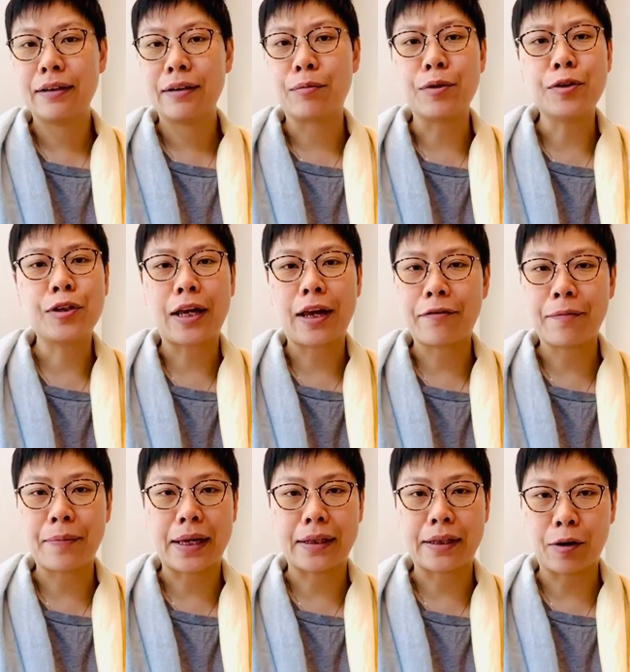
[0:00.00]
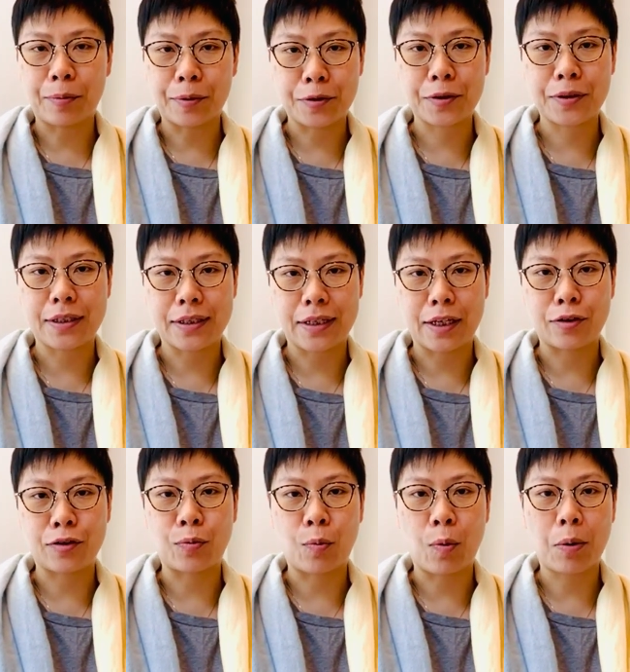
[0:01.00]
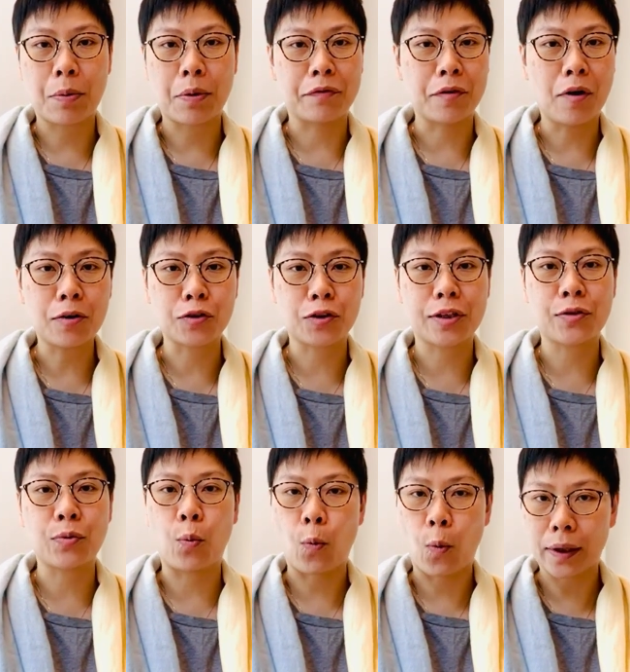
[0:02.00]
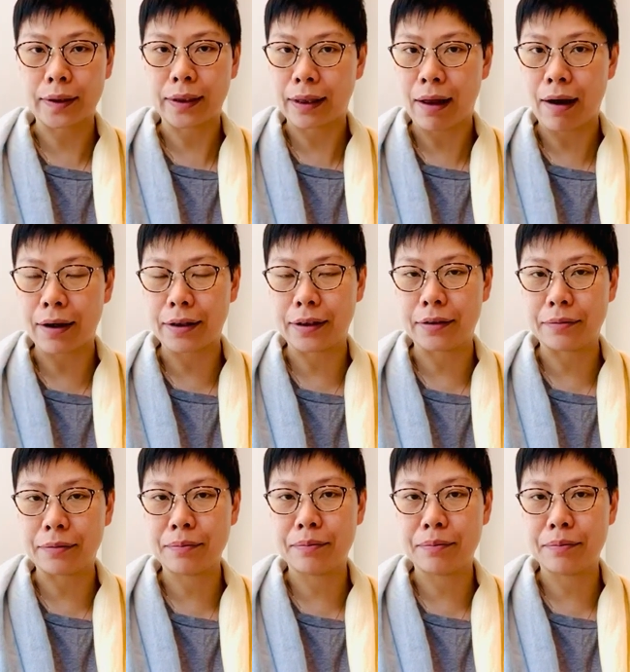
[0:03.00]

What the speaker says: which gave me the opportunity to work with not just one client,